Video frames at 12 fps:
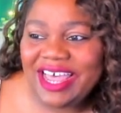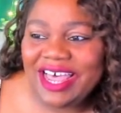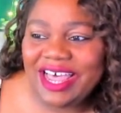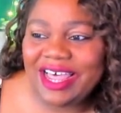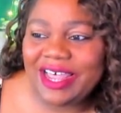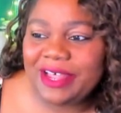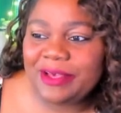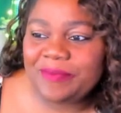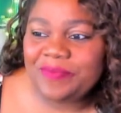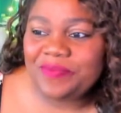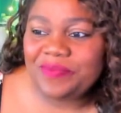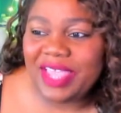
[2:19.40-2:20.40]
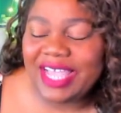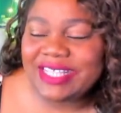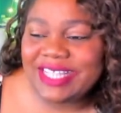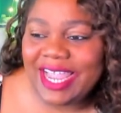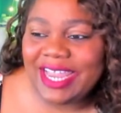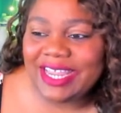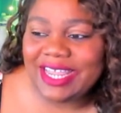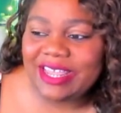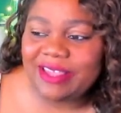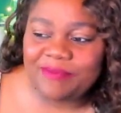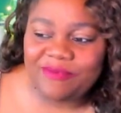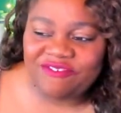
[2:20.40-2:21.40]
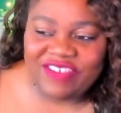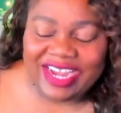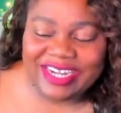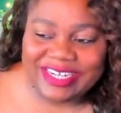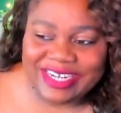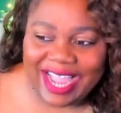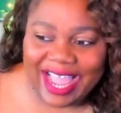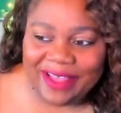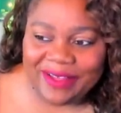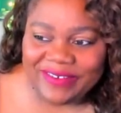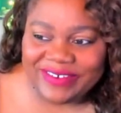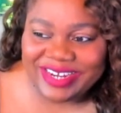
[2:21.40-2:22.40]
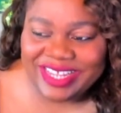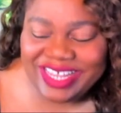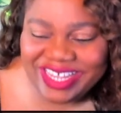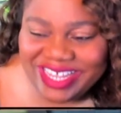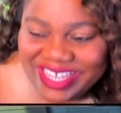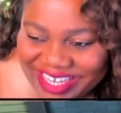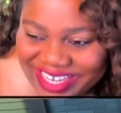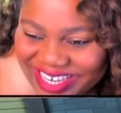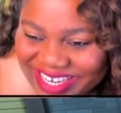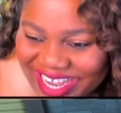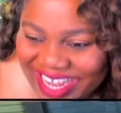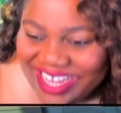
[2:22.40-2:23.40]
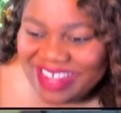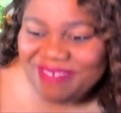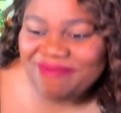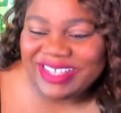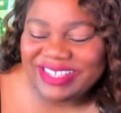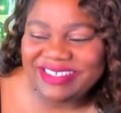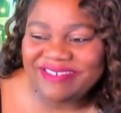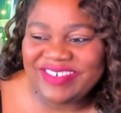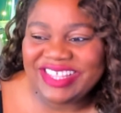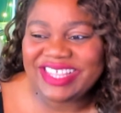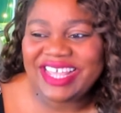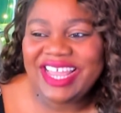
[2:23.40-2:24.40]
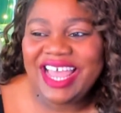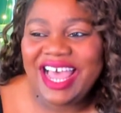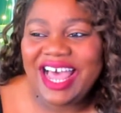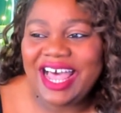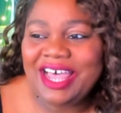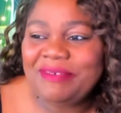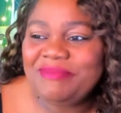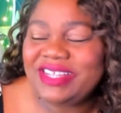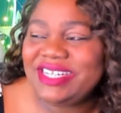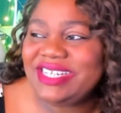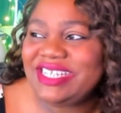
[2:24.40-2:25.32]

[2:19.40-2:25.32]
As I keep finding out, I keep messing with the